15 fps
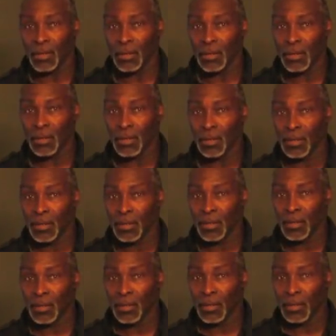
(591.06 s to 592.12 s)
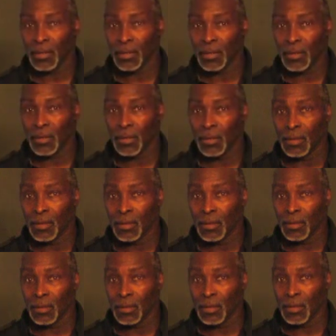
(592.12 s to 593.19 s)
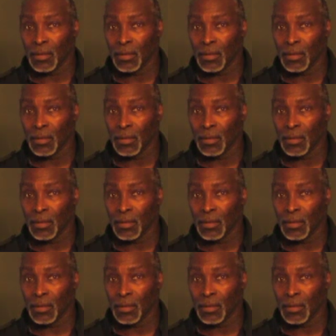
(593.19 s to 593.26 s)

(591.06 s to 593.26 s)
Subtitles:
(no one is talking)